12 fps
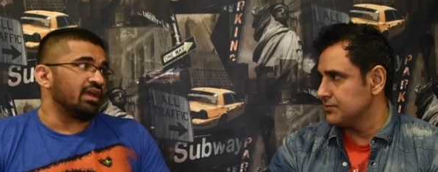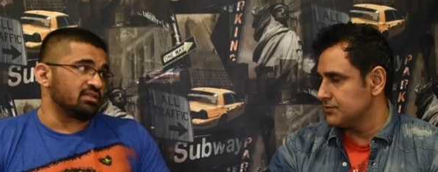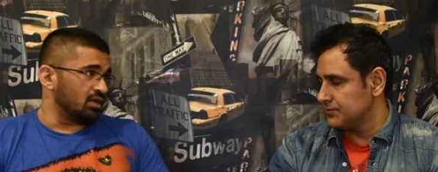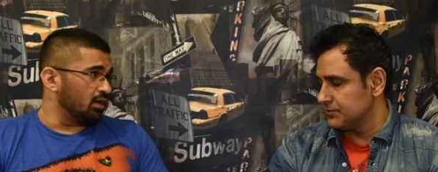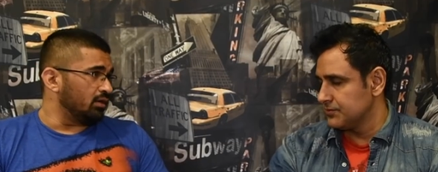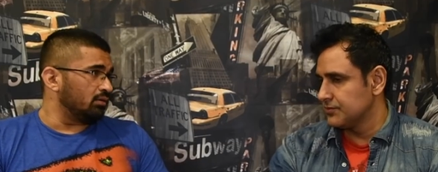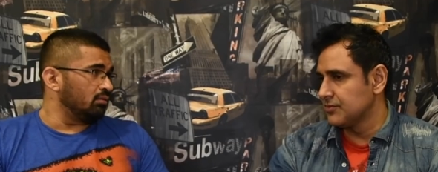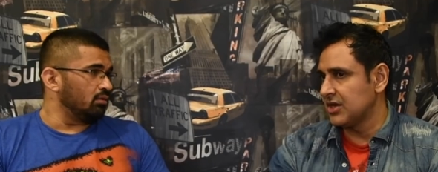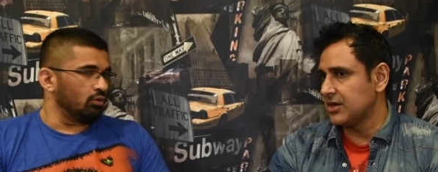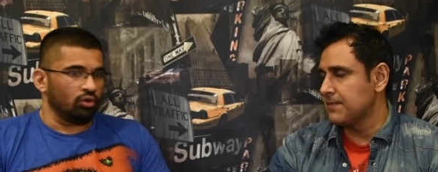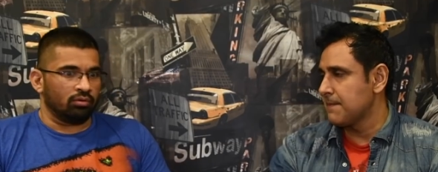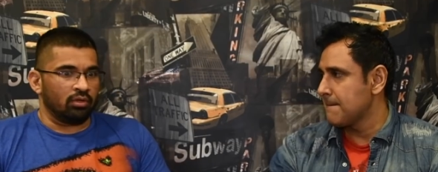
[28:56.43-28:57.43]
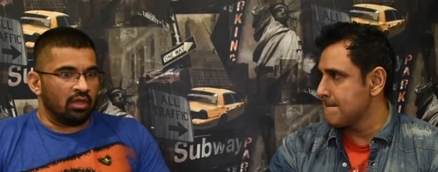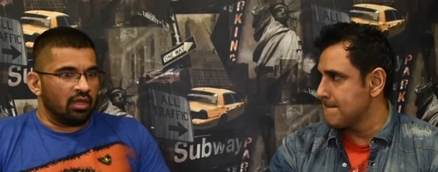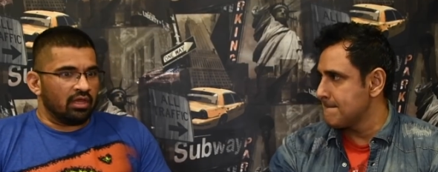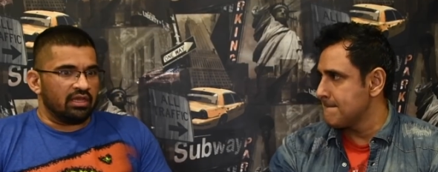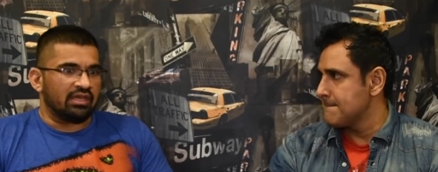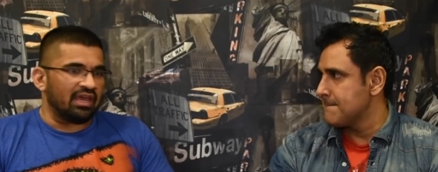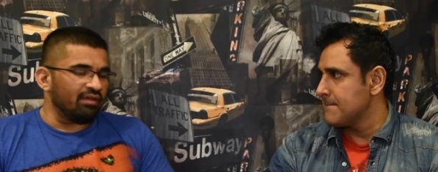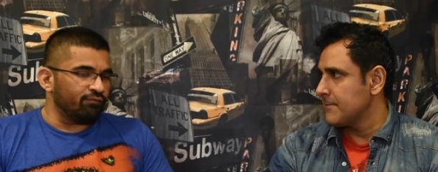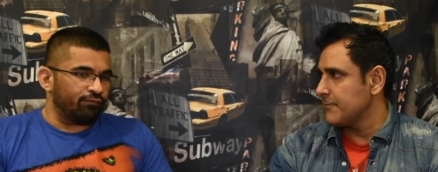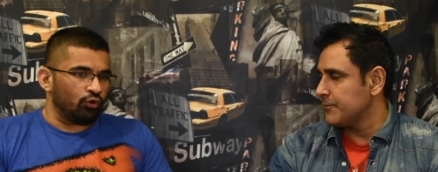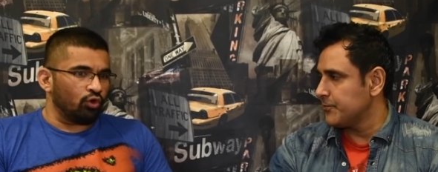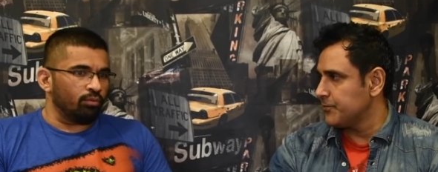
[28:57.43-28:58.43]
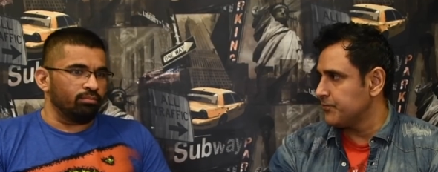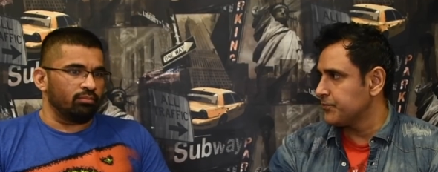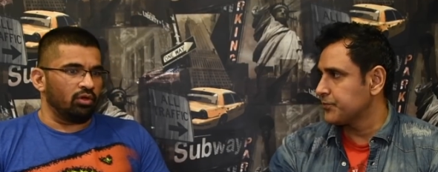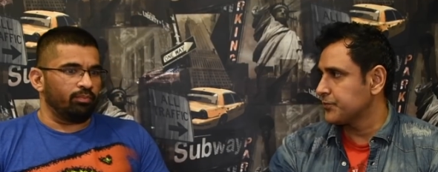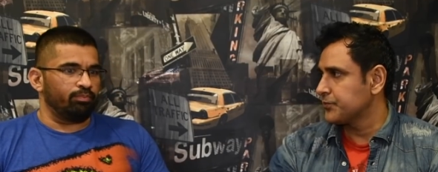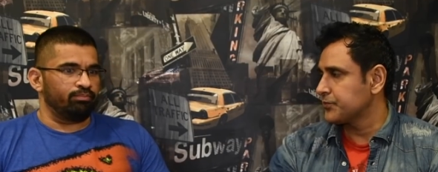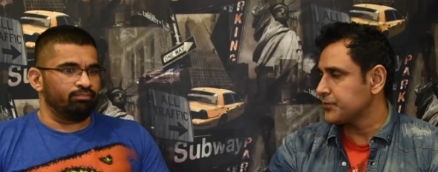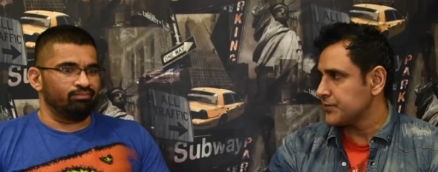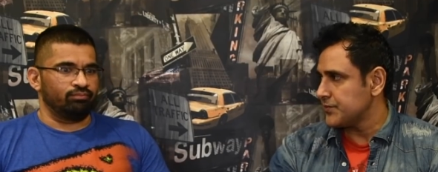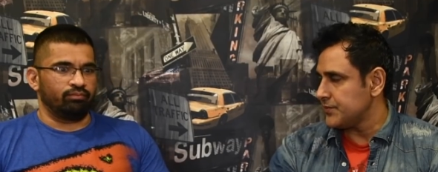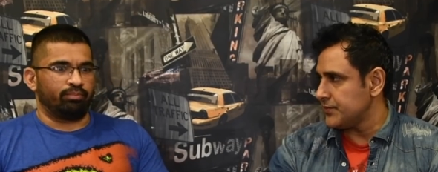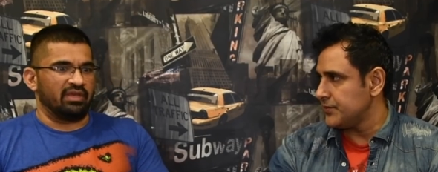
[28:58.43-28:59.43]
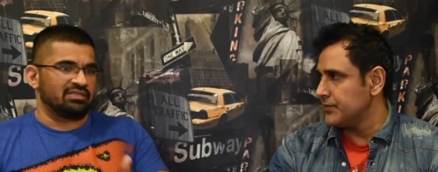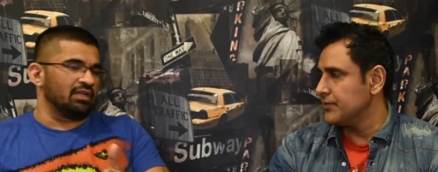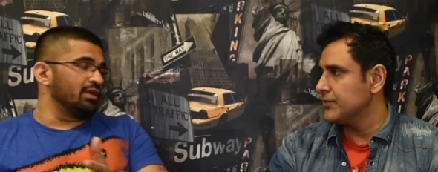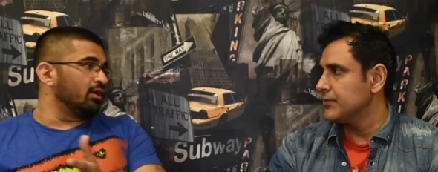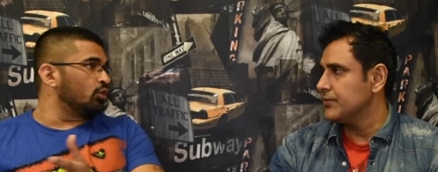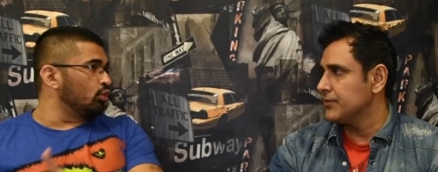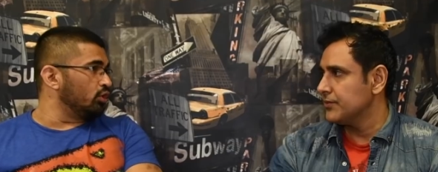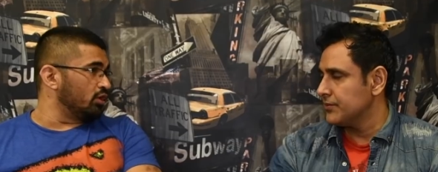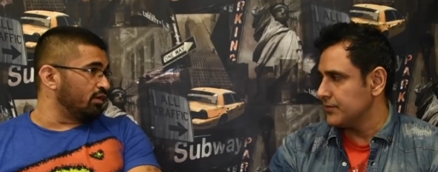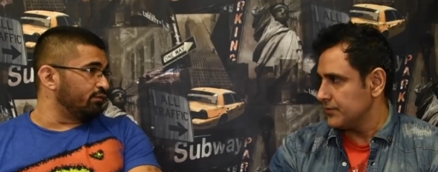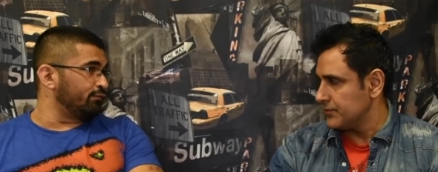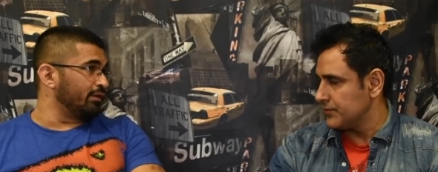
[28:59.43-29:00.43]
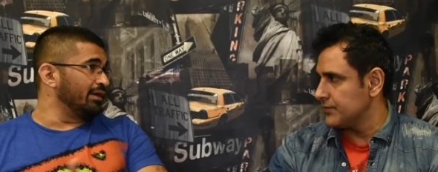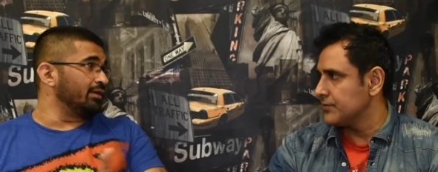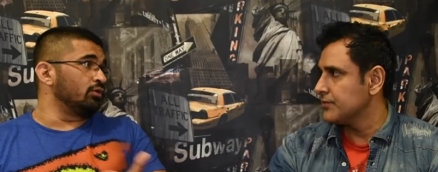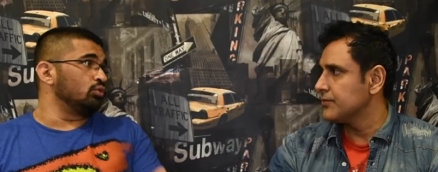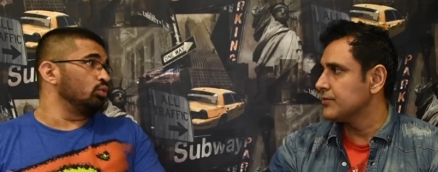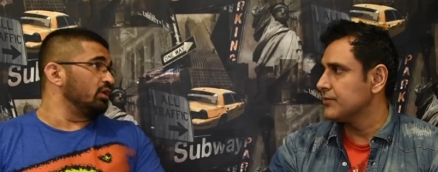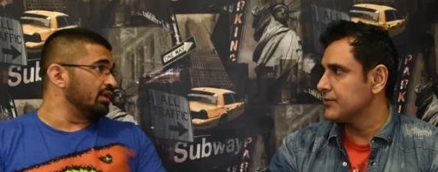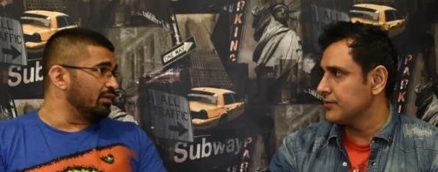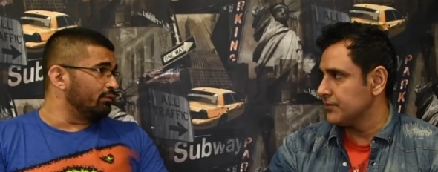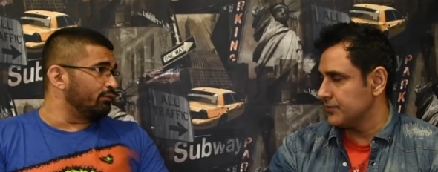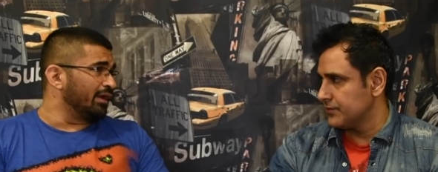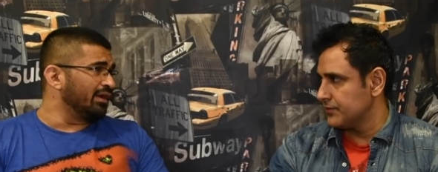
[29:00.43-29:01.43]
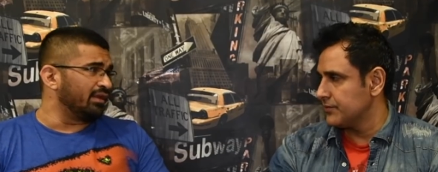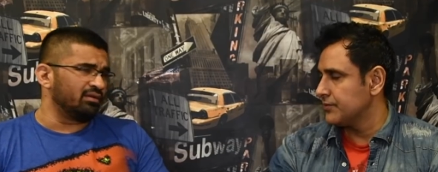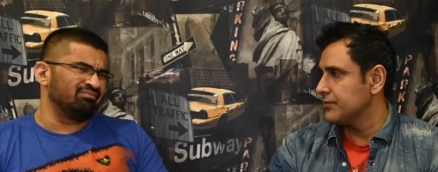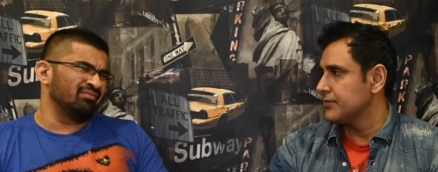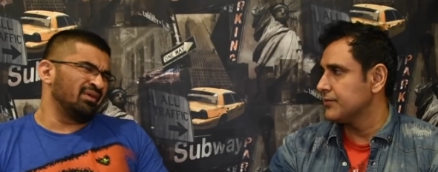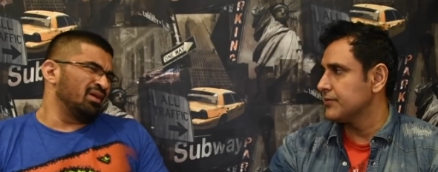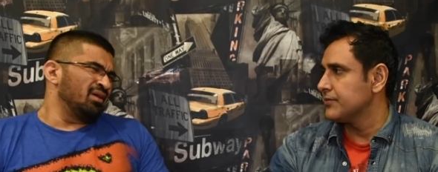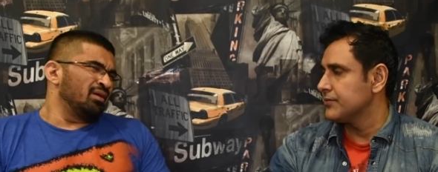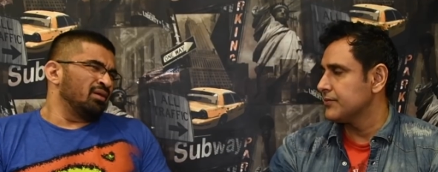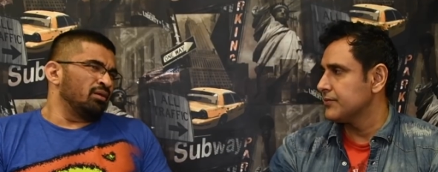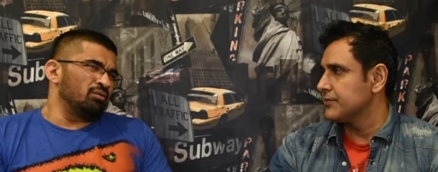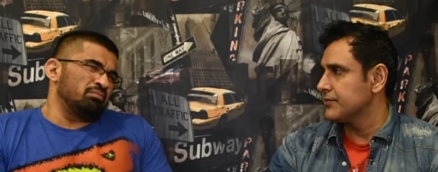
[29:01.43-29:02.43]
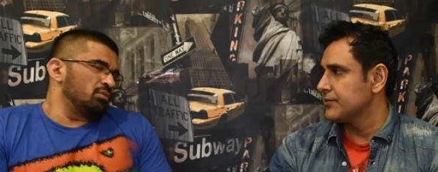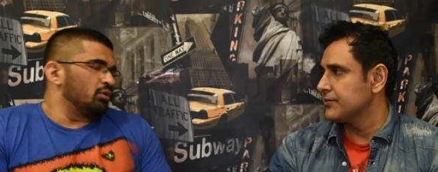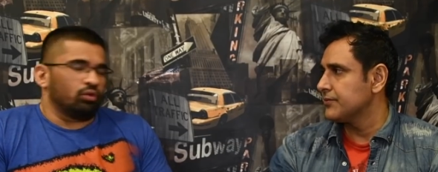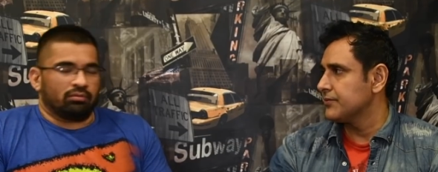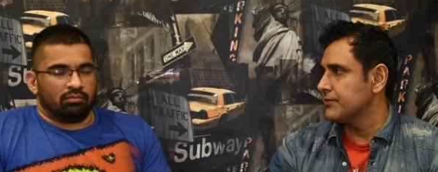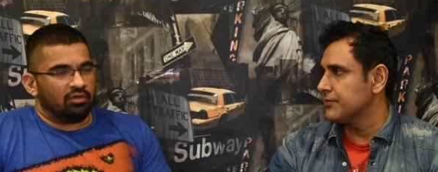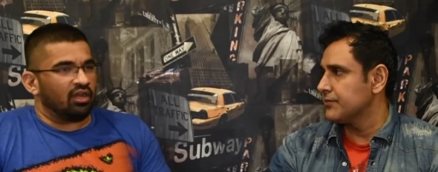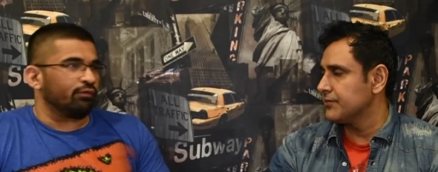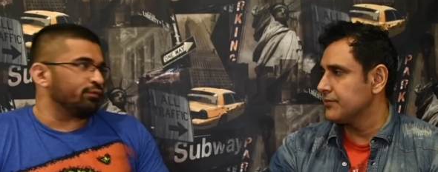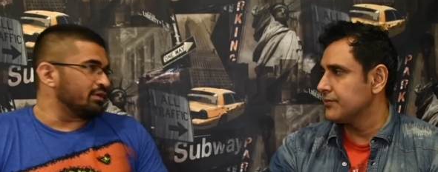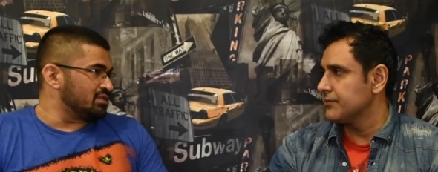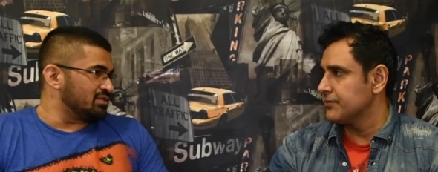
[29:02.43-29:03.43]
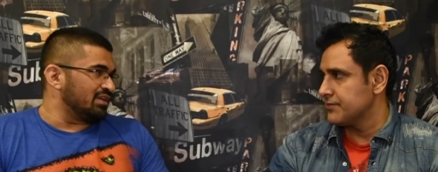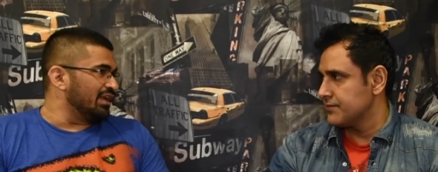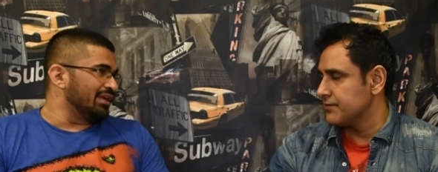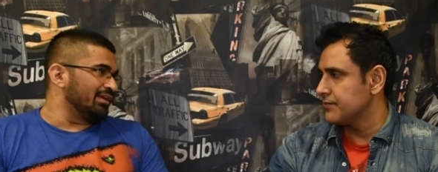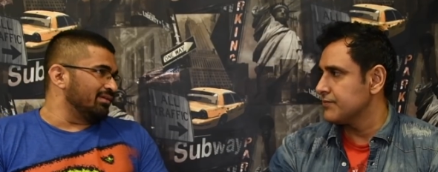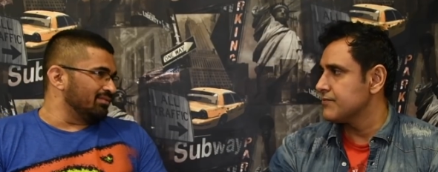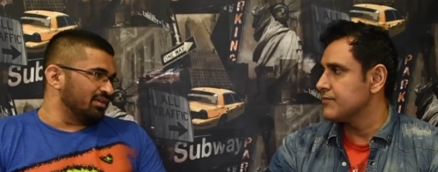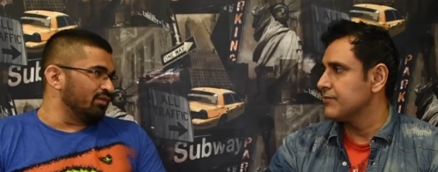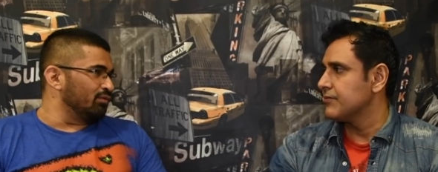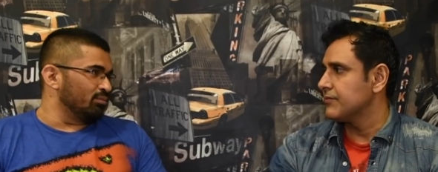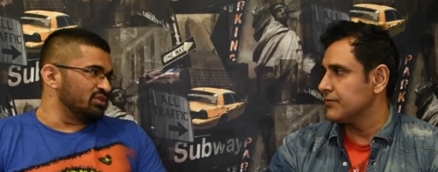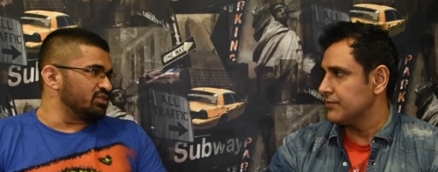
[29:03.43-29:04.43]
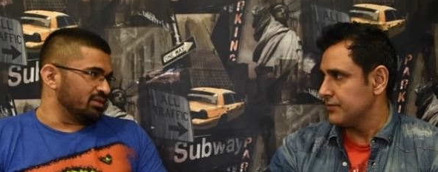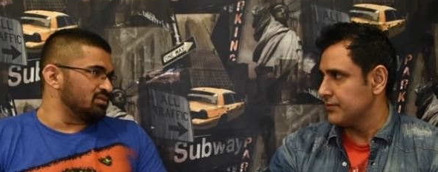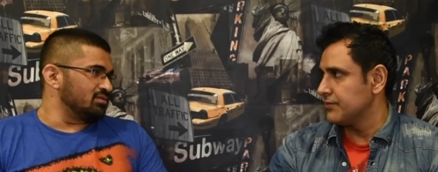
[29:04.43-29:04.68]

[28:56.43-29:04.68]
Speaker 1: He has heart. Yeah. You know, he came from a, basically a choreographed fight into a real fight, and look, none of us really gave him a